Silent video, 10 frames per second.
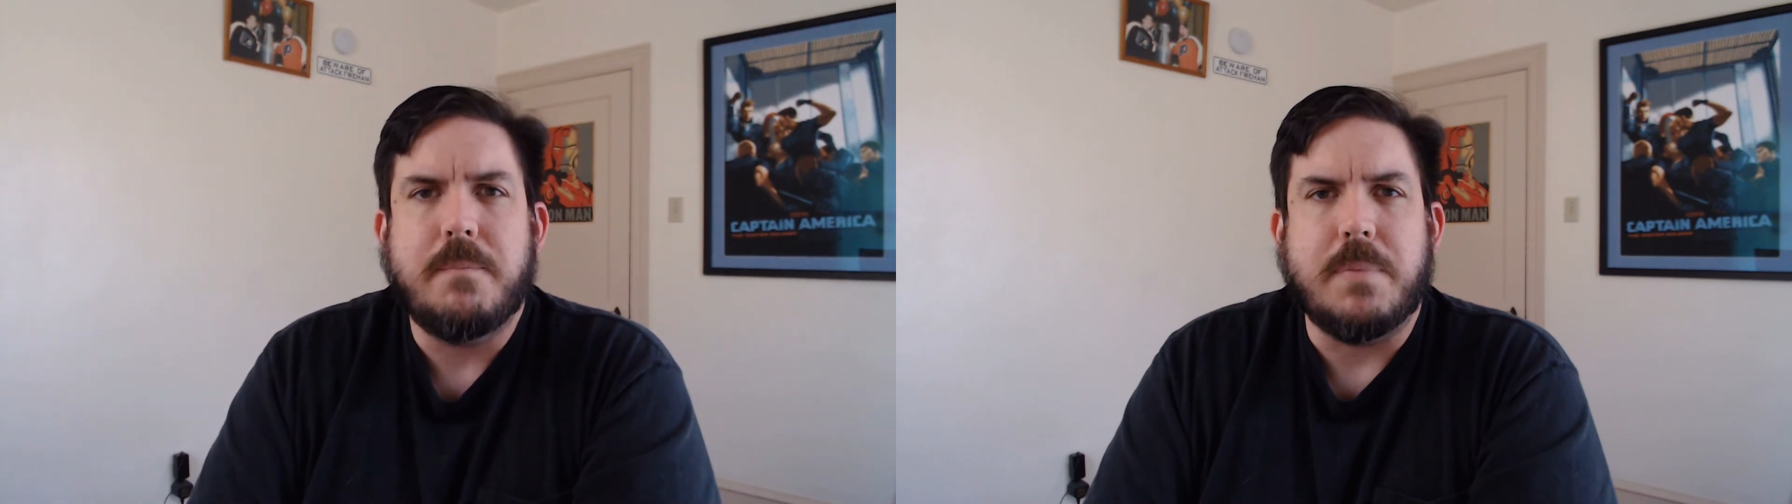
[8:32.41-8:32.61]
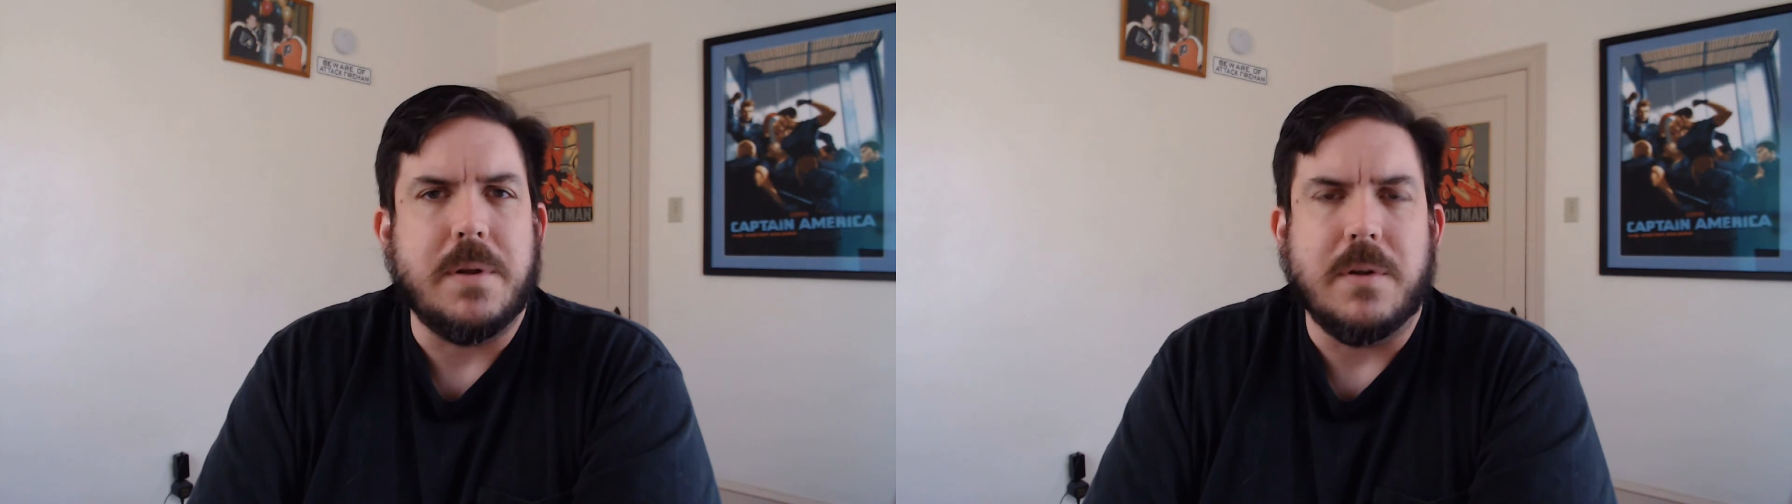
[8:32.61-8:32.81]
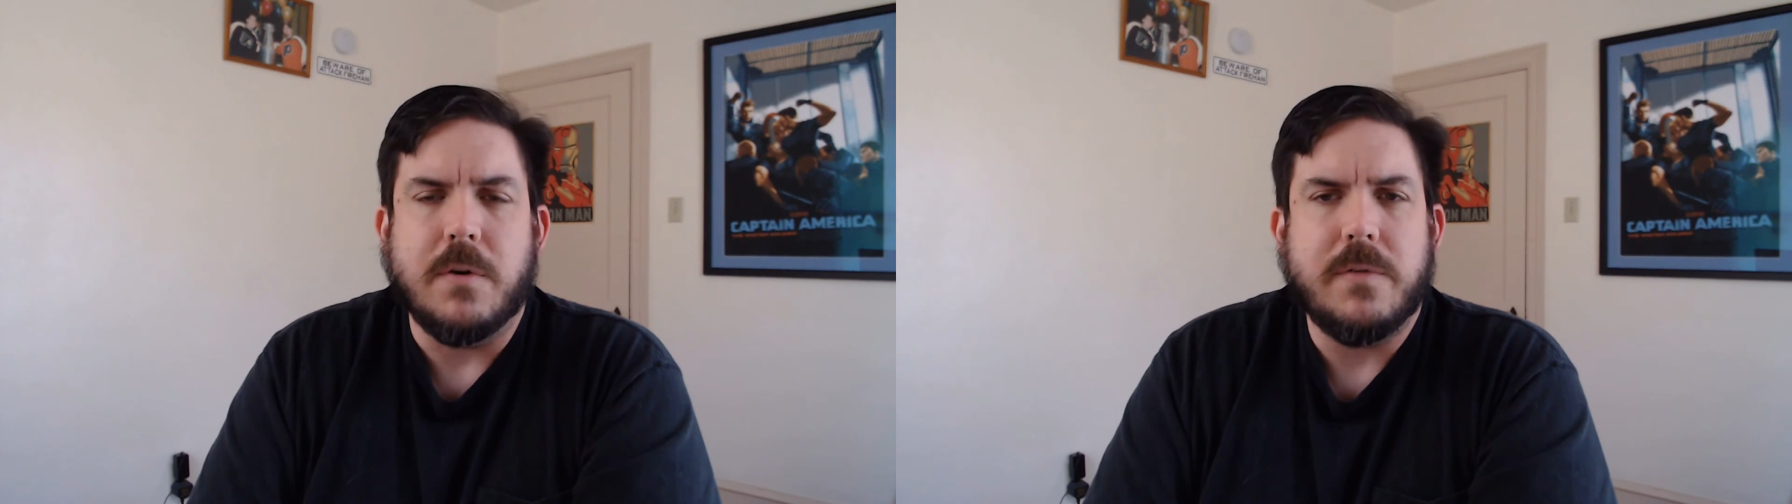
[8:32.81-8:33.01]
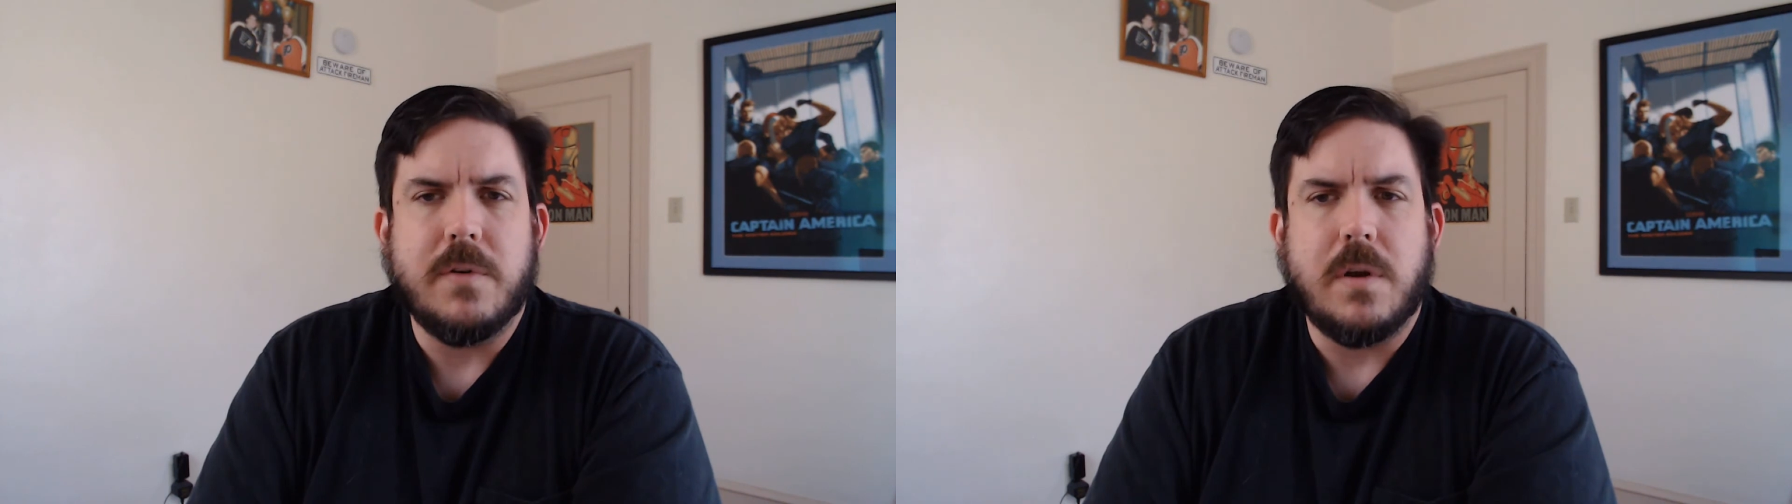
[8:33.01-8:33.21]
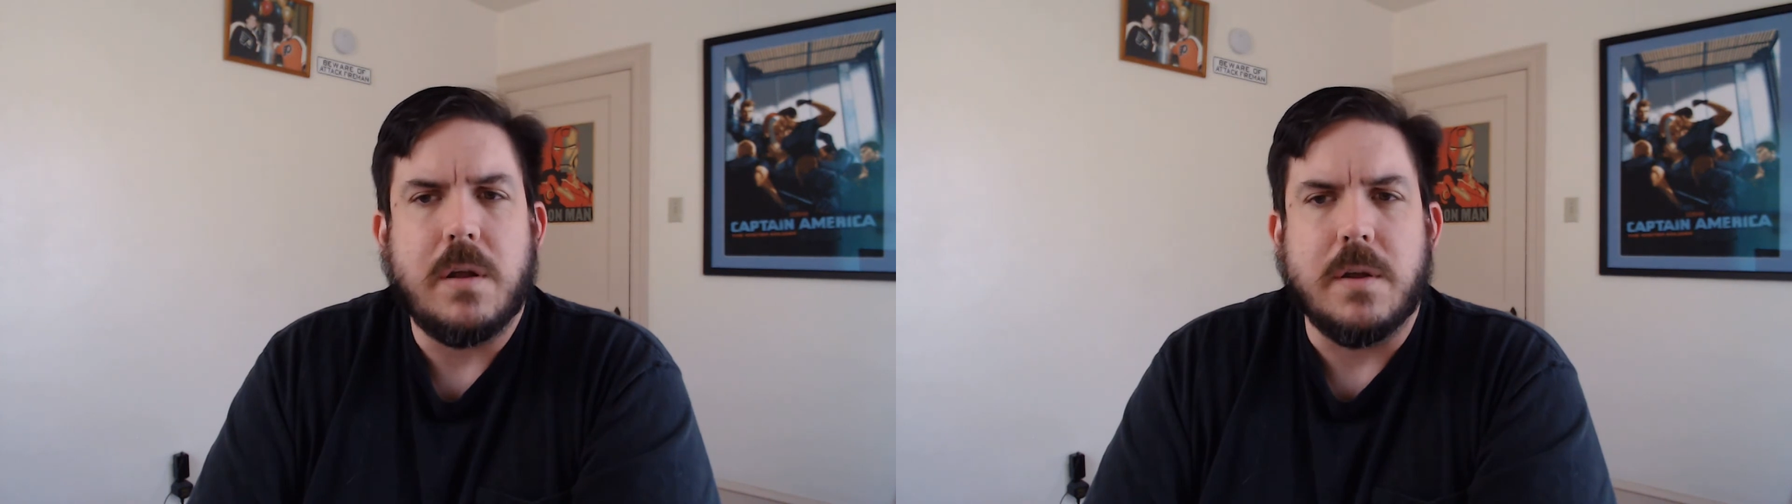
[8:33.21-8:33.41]
But
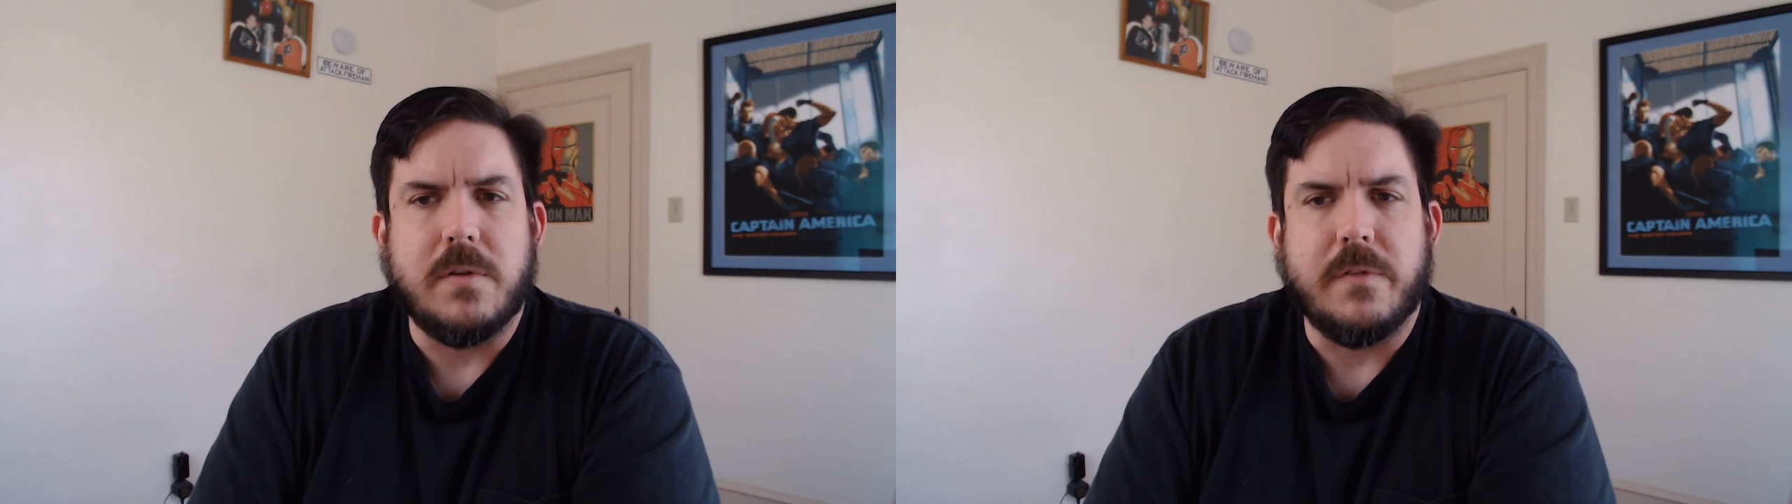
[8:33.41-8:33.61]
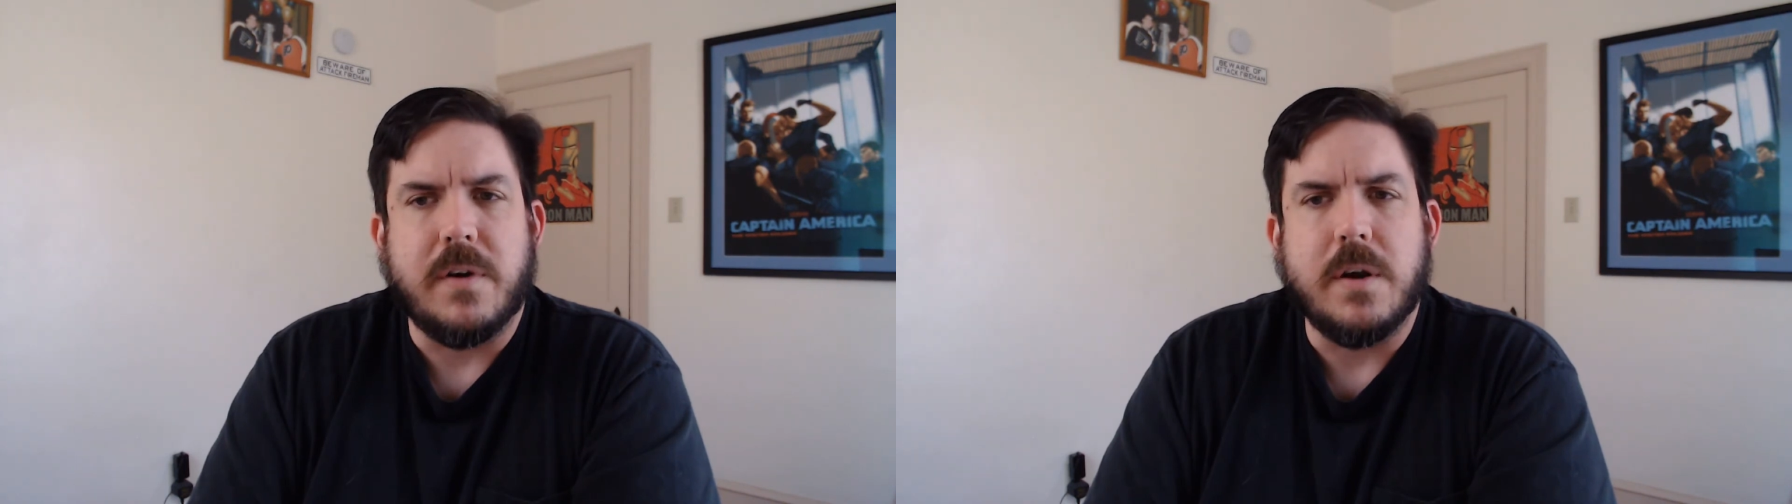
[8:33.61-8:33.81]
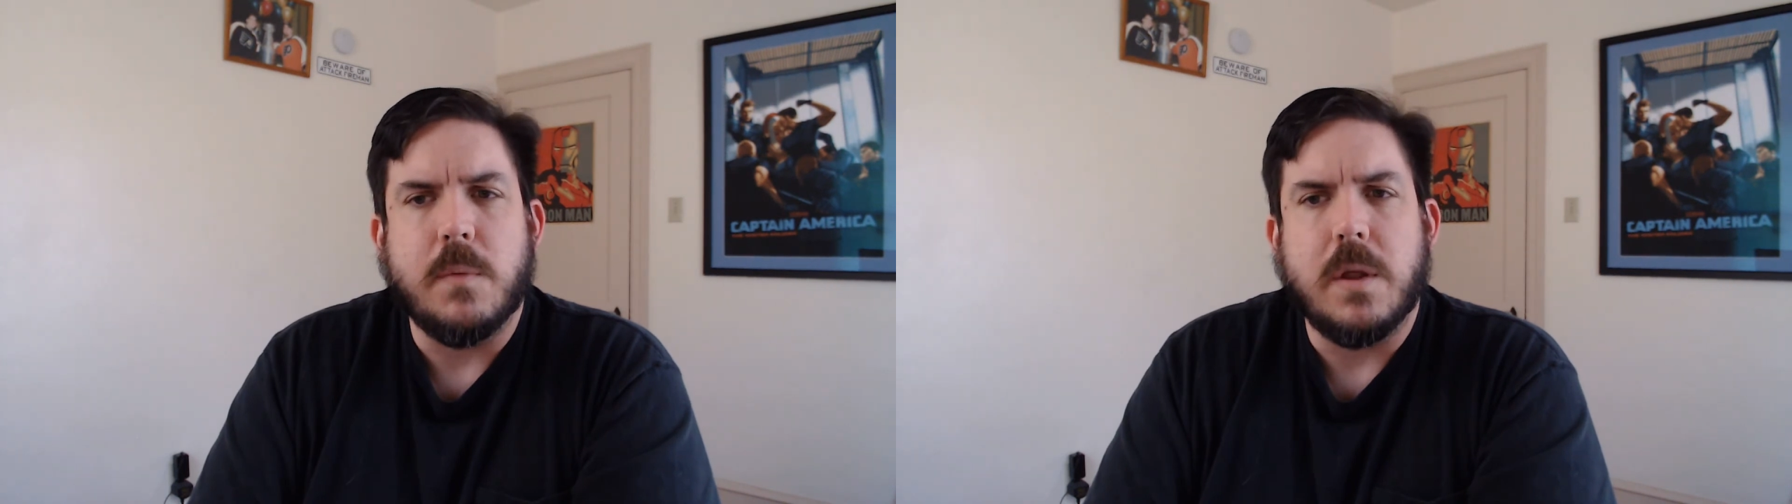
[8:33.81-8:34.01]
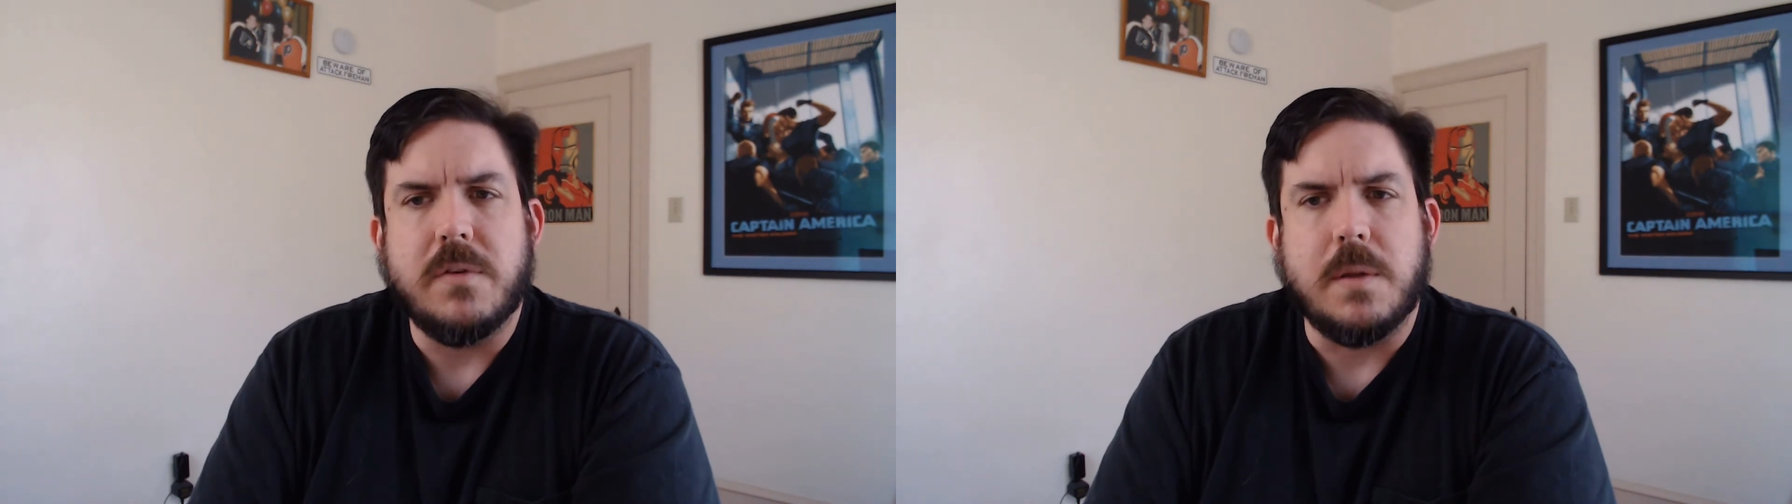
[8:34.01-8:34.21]
overall, it's a very well